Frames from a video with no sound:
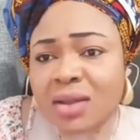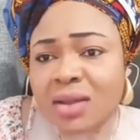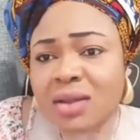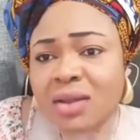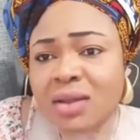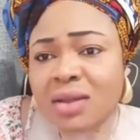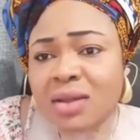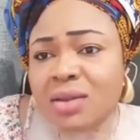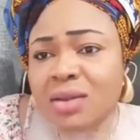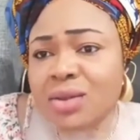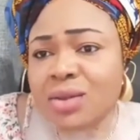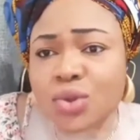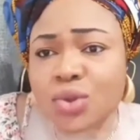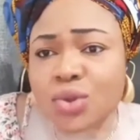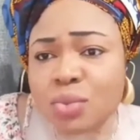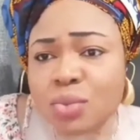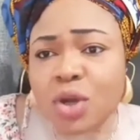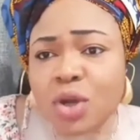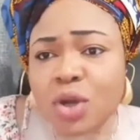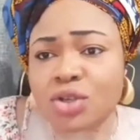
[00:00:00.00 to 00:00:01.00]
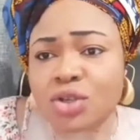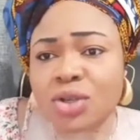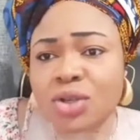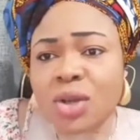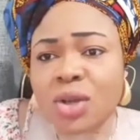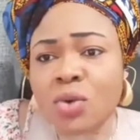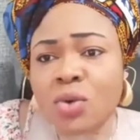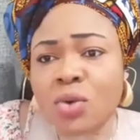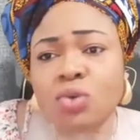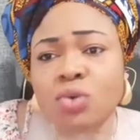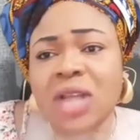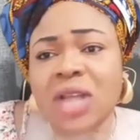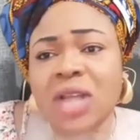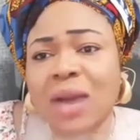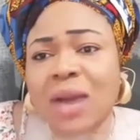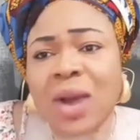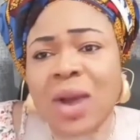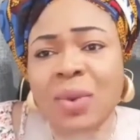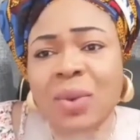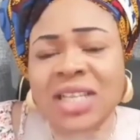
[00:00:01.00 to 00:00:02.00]
It's too much. Who don't
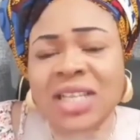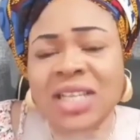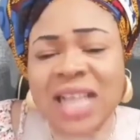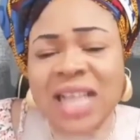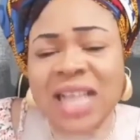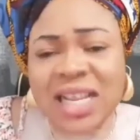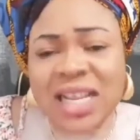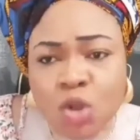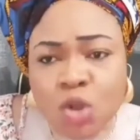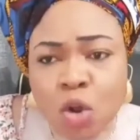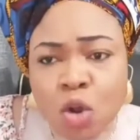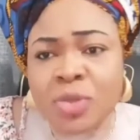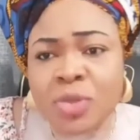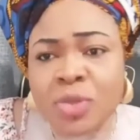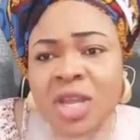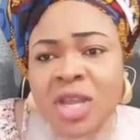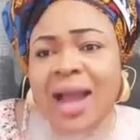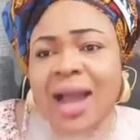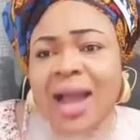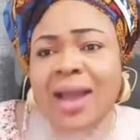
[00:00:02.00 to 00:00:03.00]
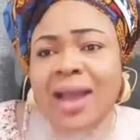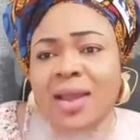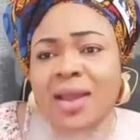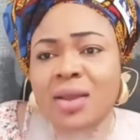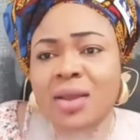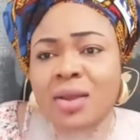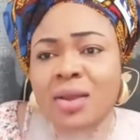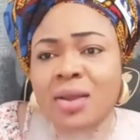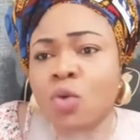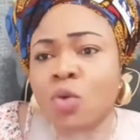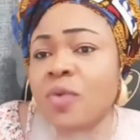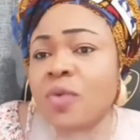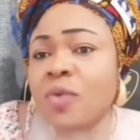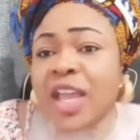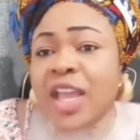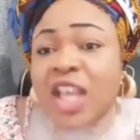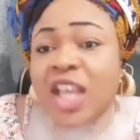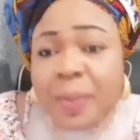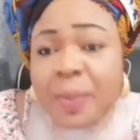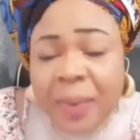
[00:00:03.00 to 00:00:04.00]
want what that's your BI? Who will
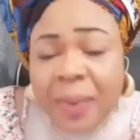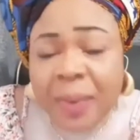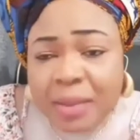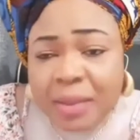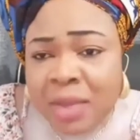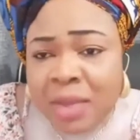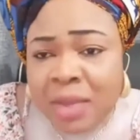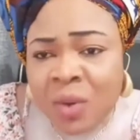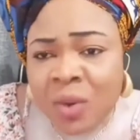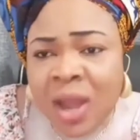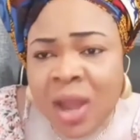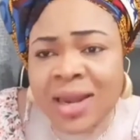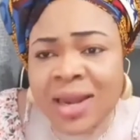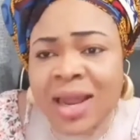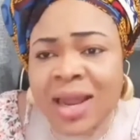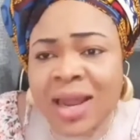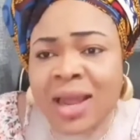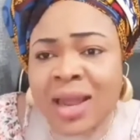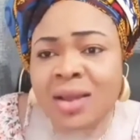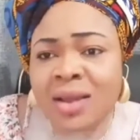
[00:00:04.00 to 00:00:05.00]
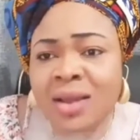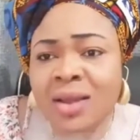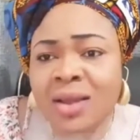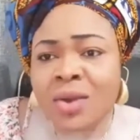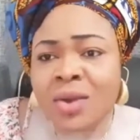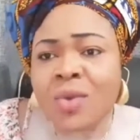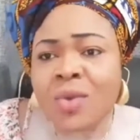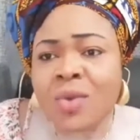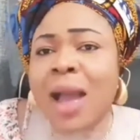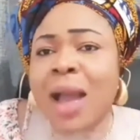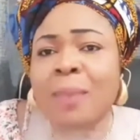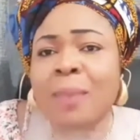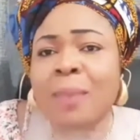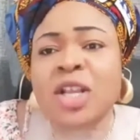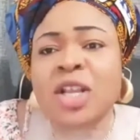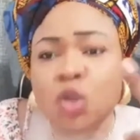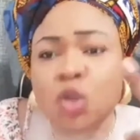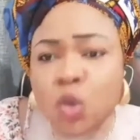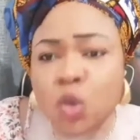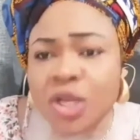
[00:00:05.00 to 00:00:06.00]
keep it be when we are
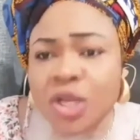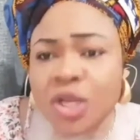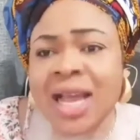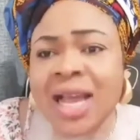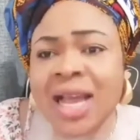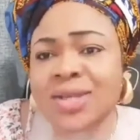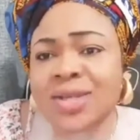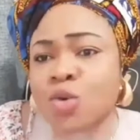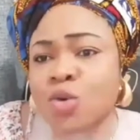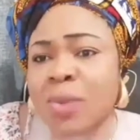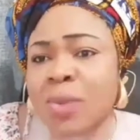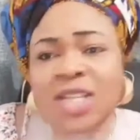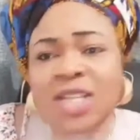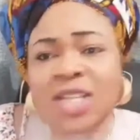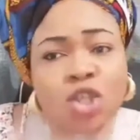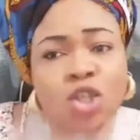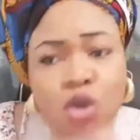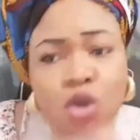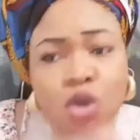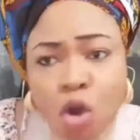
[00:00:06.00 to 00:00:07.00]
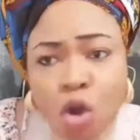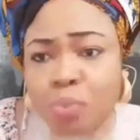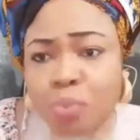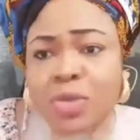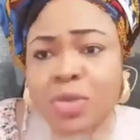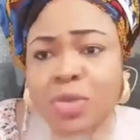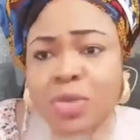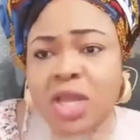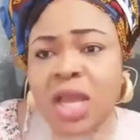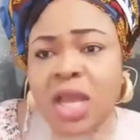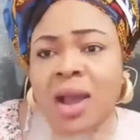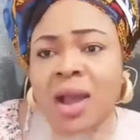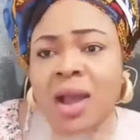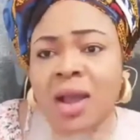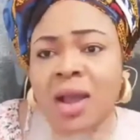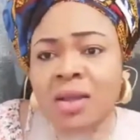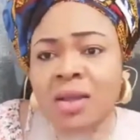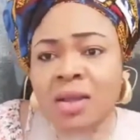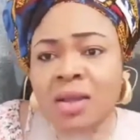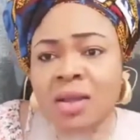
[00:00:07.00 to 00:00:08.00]
2 years, you must seek up BI?
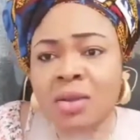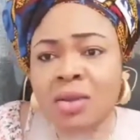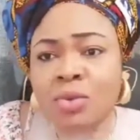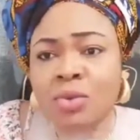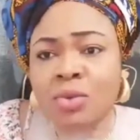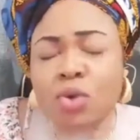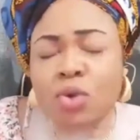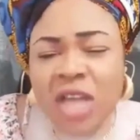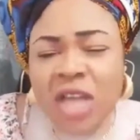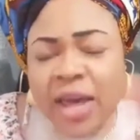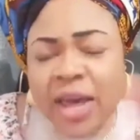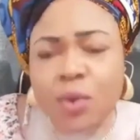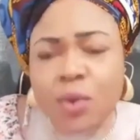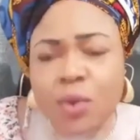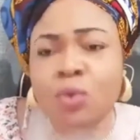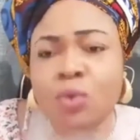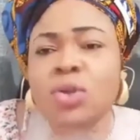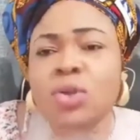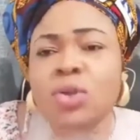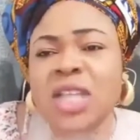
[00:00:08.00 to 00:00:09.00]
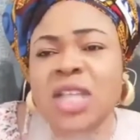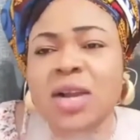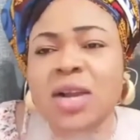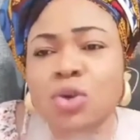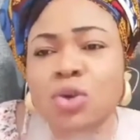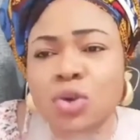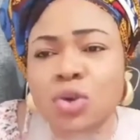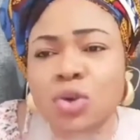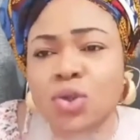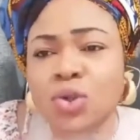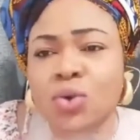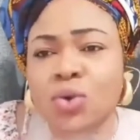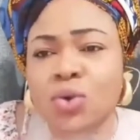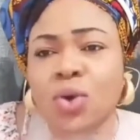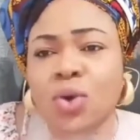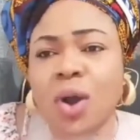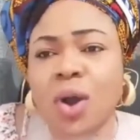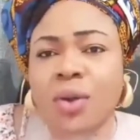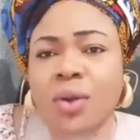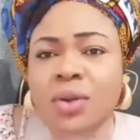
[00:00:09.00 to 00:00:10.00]
No, no, no, take close to
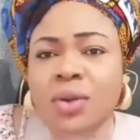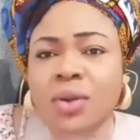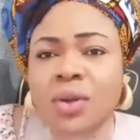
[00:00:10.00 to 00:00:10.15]
God.